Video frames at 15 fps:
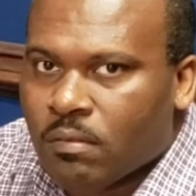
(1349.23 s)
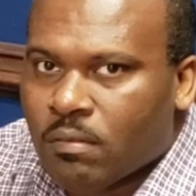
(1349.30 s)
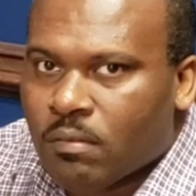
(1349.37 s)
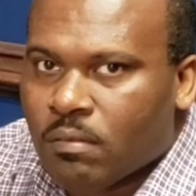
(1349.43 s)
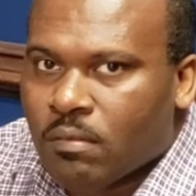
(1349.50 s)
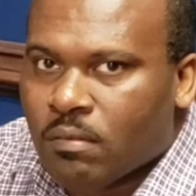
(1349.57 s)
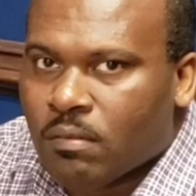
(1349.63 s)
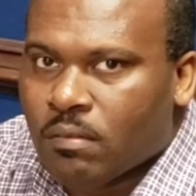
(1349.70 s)

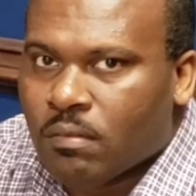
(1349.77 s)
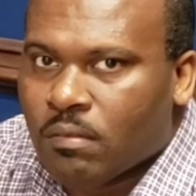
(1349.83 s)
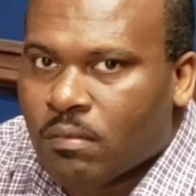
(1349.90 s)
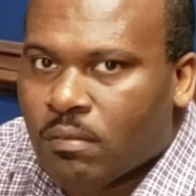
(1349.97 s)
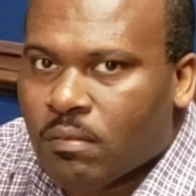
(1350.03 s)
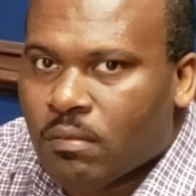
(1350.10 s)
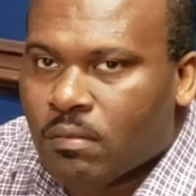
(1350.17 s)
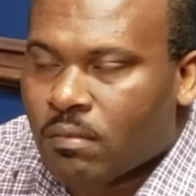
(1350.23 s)

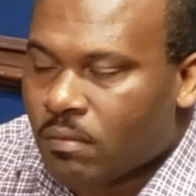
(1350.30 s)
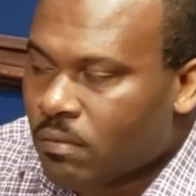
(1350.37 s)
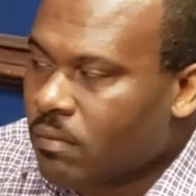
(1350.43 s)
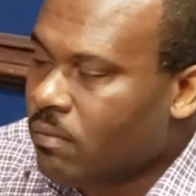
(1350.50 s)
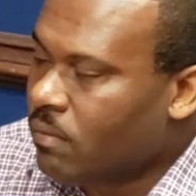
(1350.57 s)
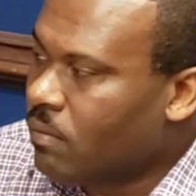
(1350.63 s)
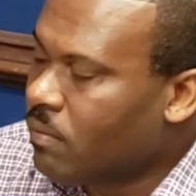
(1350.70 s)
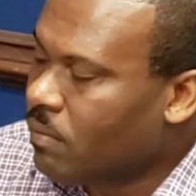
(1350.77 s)

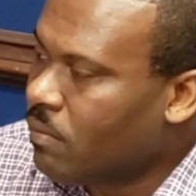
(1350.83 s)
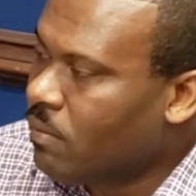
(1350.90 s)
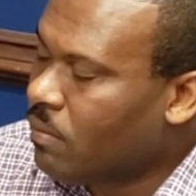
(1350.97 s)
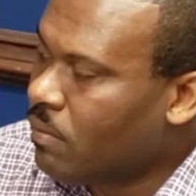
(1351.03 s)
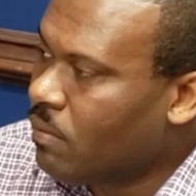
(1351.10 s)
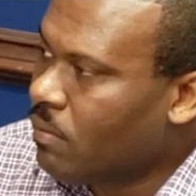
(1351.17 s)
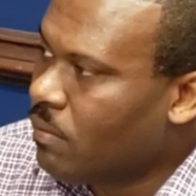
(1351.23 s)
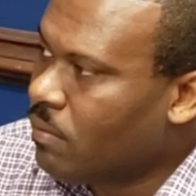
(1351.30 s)

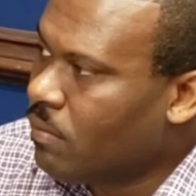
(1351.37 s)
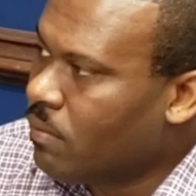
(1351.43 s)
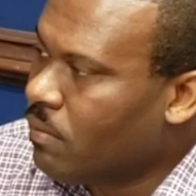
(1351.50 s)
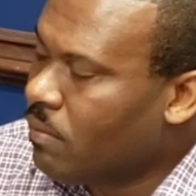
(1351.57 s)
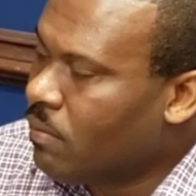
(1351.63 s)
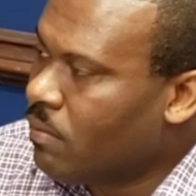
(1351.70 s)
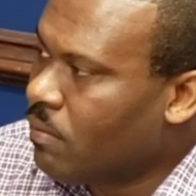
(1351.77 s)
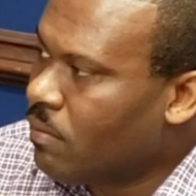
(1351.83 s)

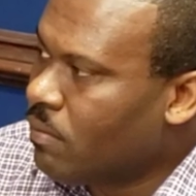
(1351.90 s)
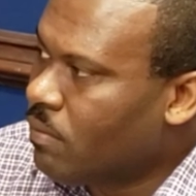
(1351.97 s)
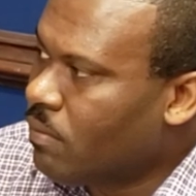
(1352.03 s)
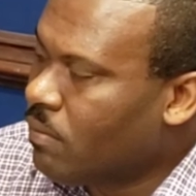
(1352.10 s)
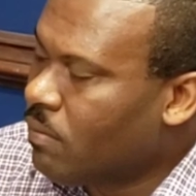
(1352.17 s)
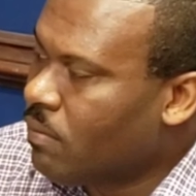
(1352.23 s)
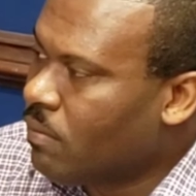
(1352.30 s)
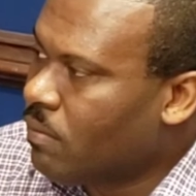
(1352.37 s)

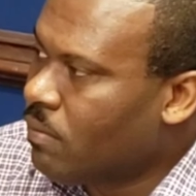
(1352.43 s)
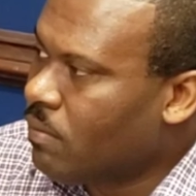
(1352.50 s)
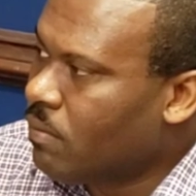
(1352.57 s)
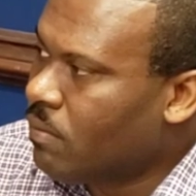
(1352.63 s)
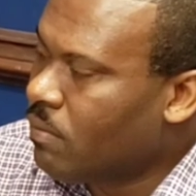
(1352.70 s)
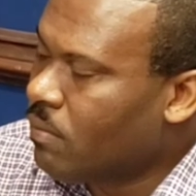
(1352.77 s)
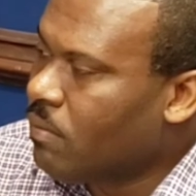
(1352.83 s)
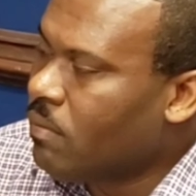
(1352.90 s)

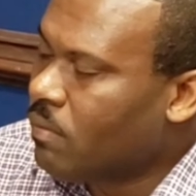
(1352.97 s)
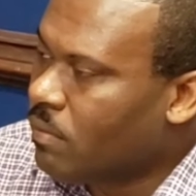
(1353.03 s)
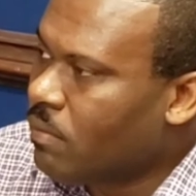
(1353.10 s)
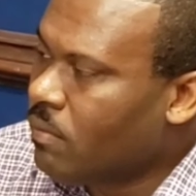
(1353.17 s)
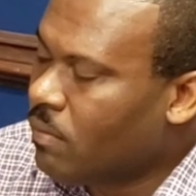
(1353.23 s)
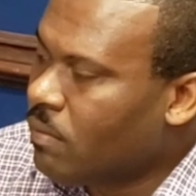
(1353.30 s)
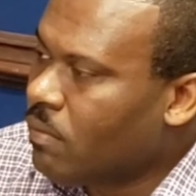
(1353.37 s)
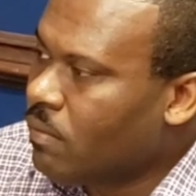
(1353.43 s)

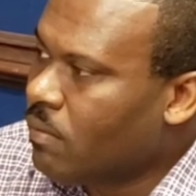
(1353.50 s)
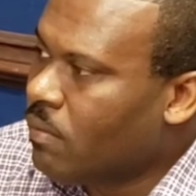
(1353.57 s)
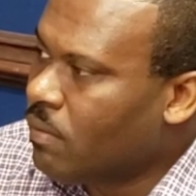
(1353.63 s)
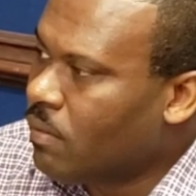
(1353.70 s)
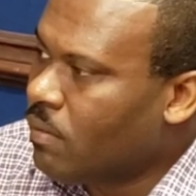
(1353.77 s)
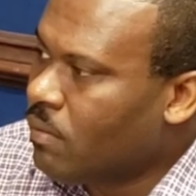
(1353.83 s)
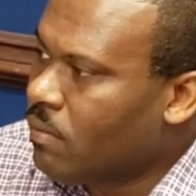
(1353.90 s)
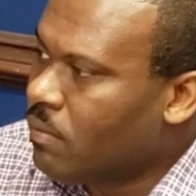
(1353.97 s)

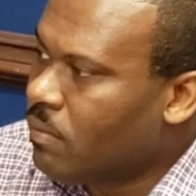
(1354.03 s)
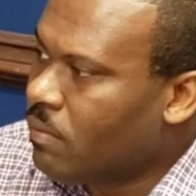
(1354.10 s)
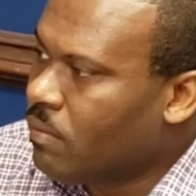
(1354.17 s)
(silent)